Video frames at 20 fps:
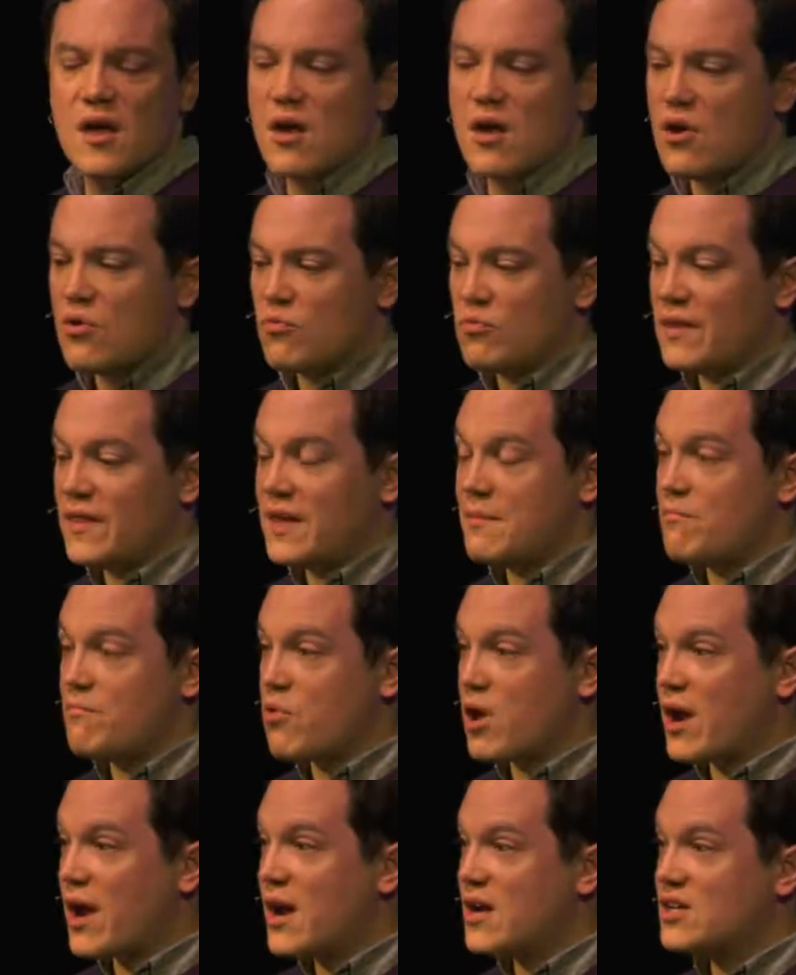really
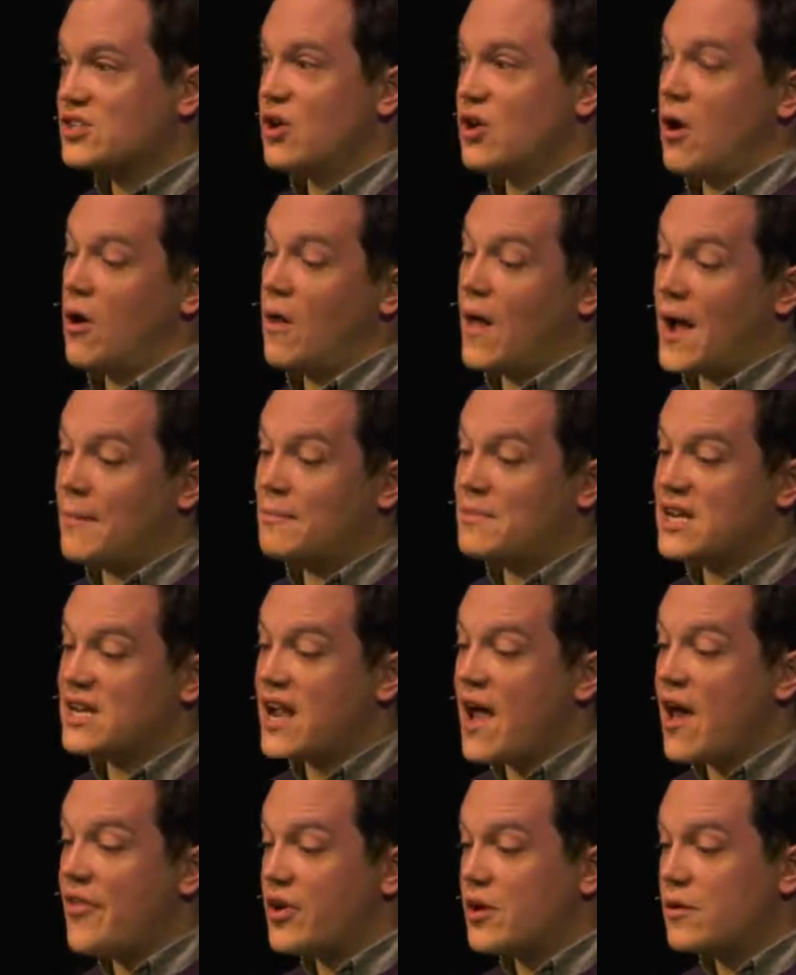bringing us all up
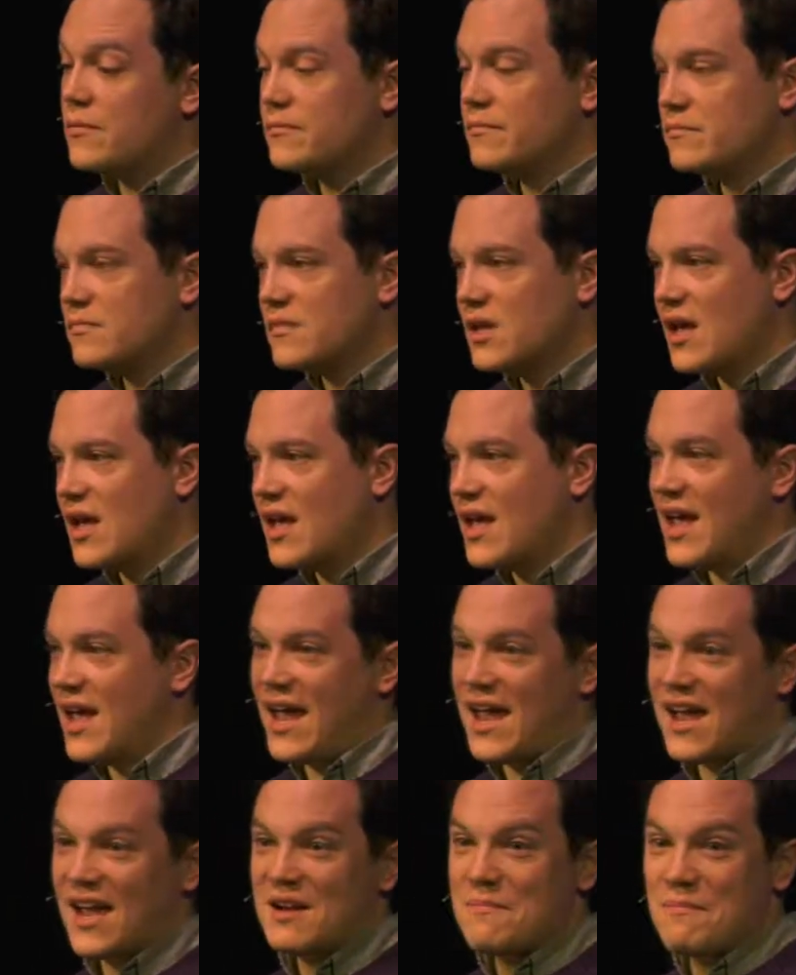together.
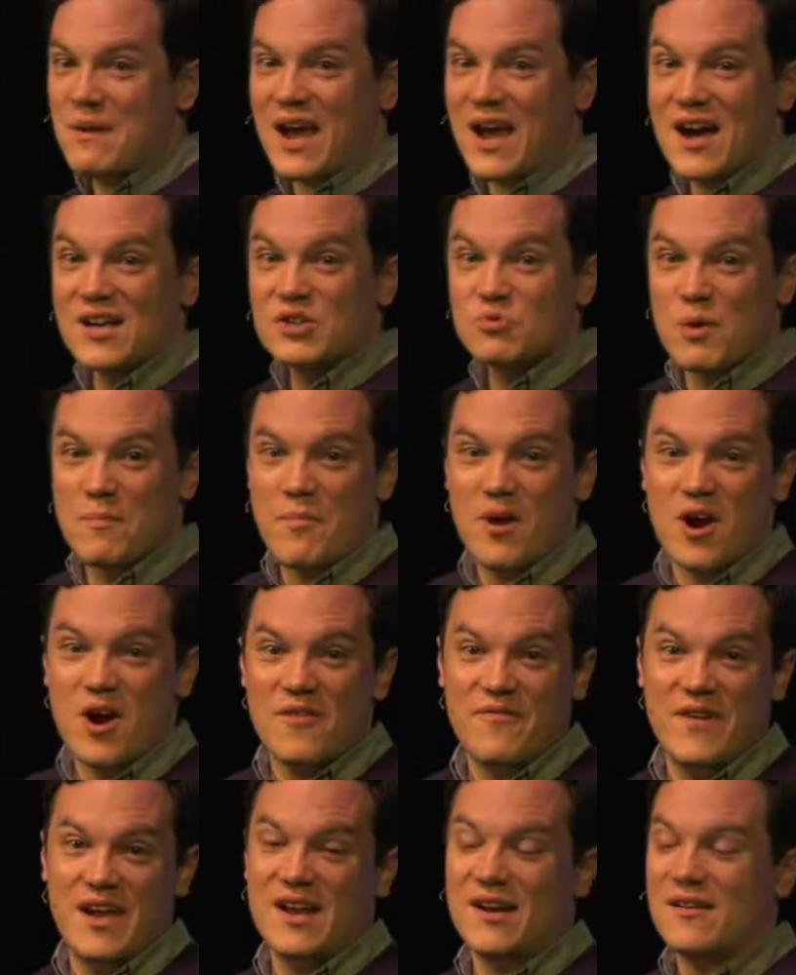And because we're
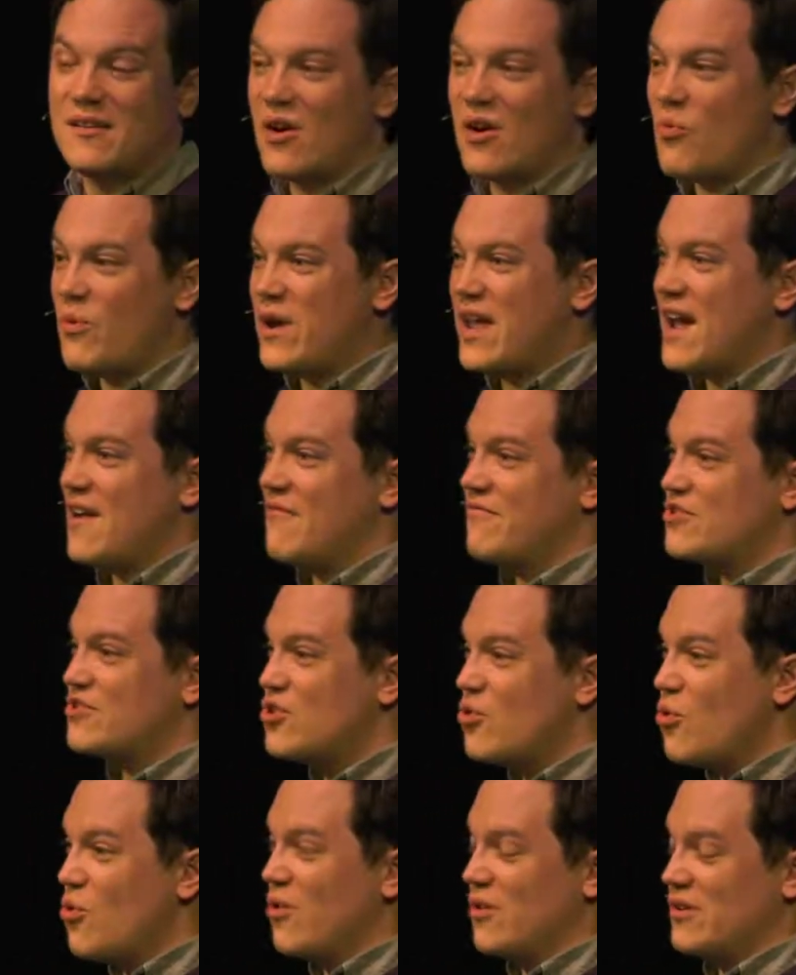Parveda, we have
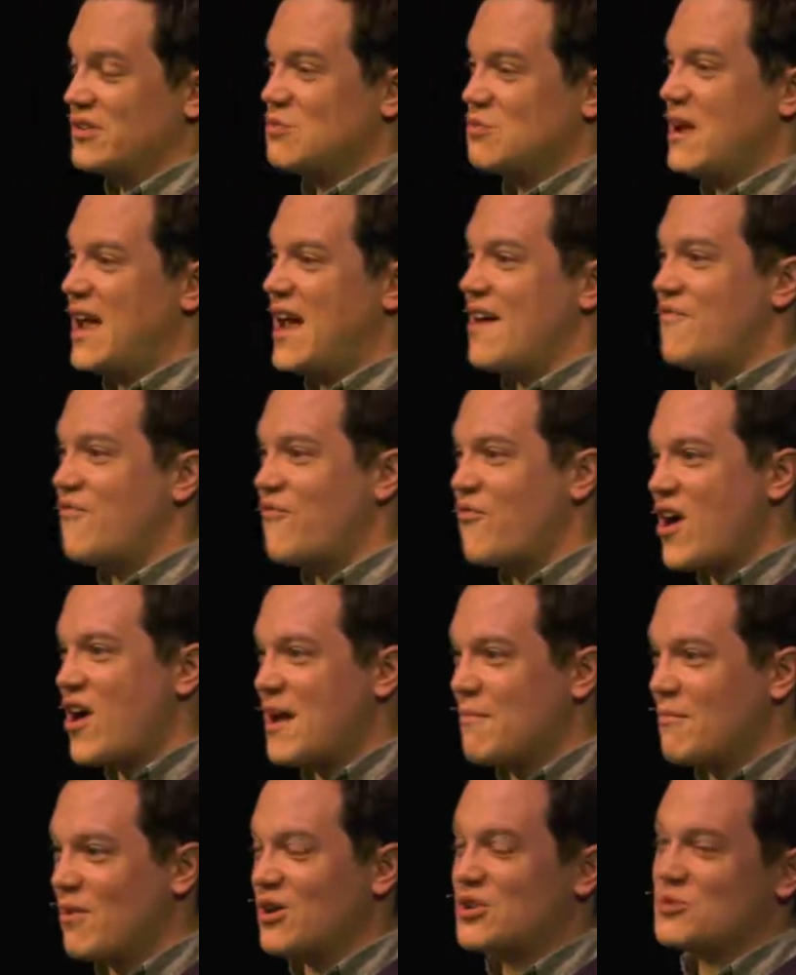tools, we have
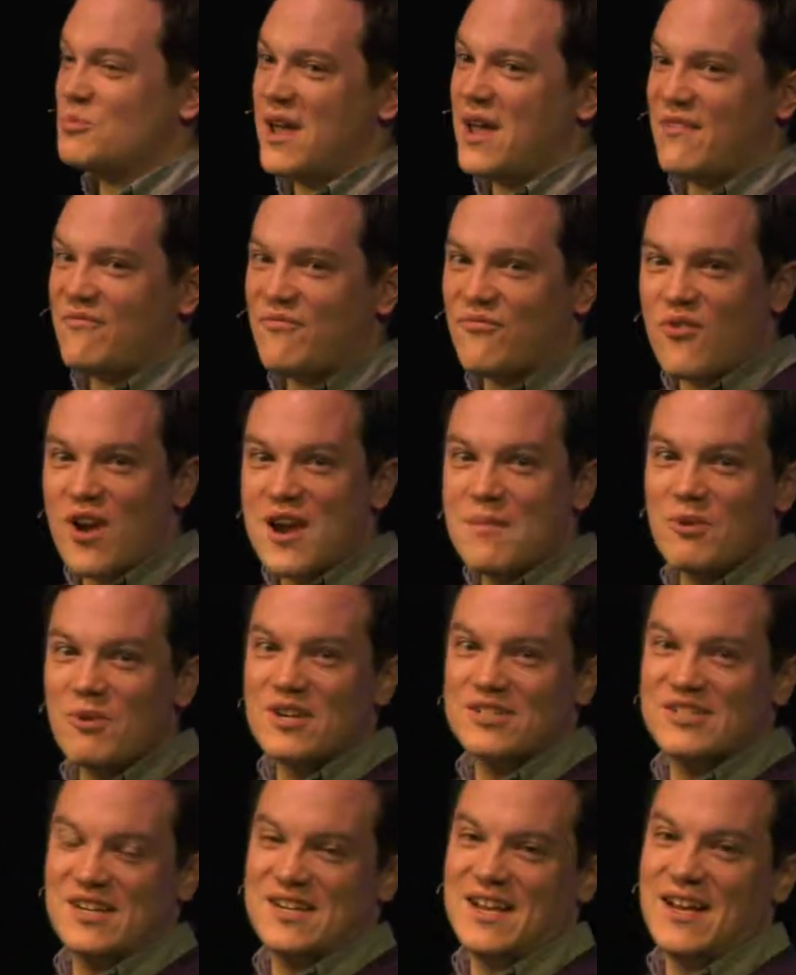frameworks. We have
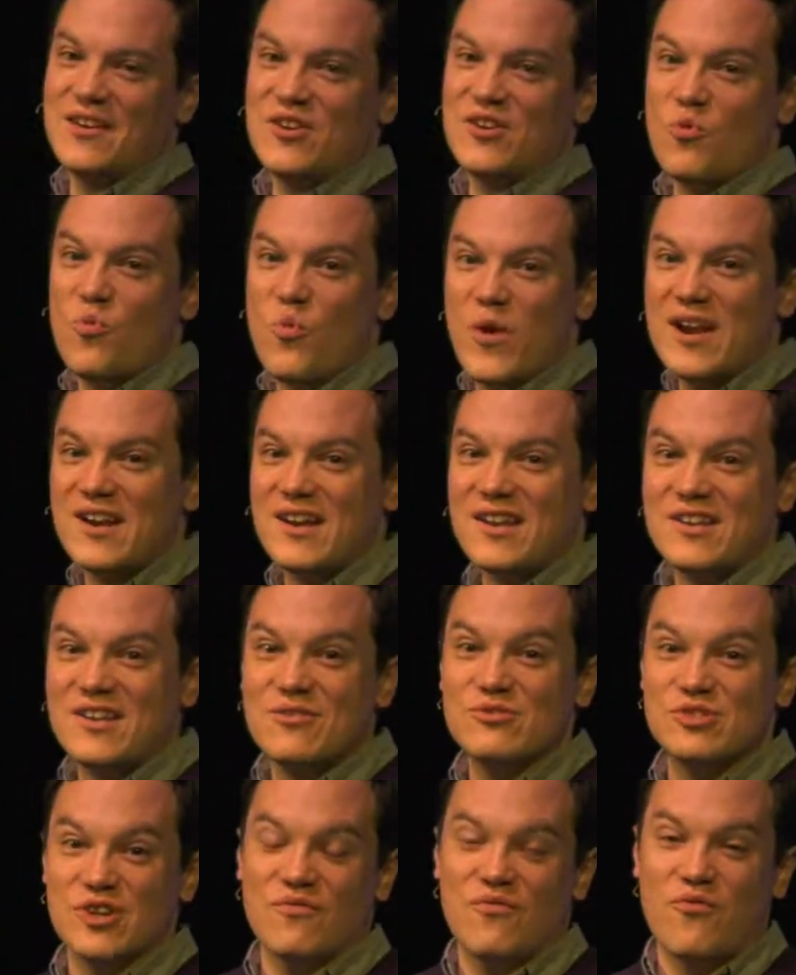frameworks to tell you when to
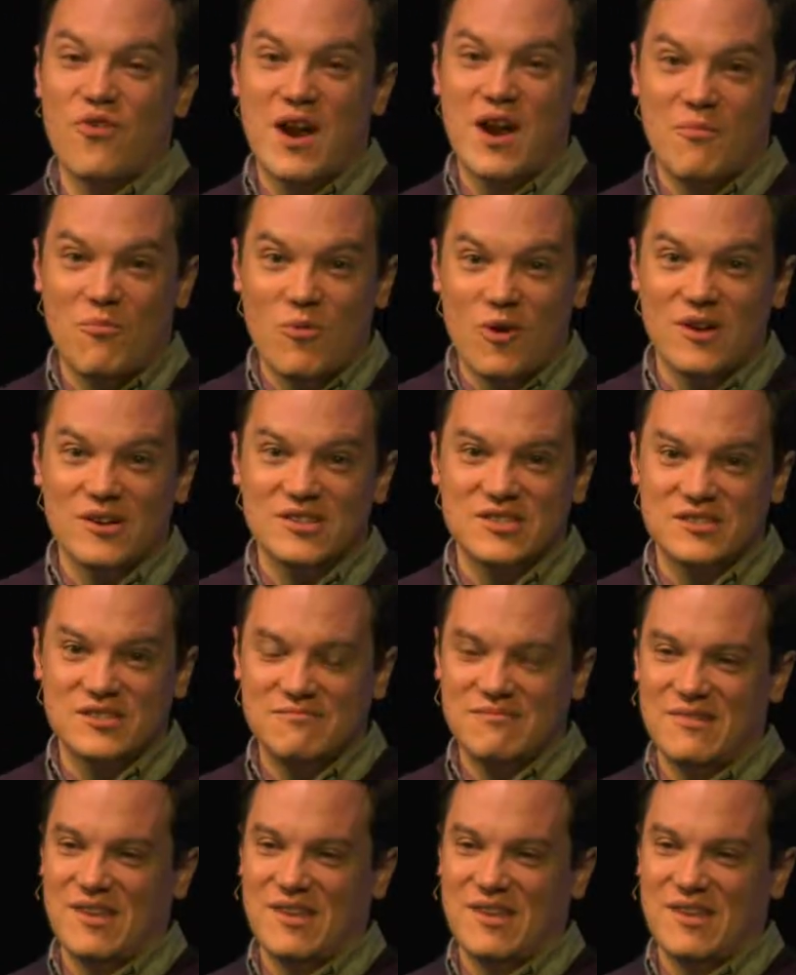use your frameworks.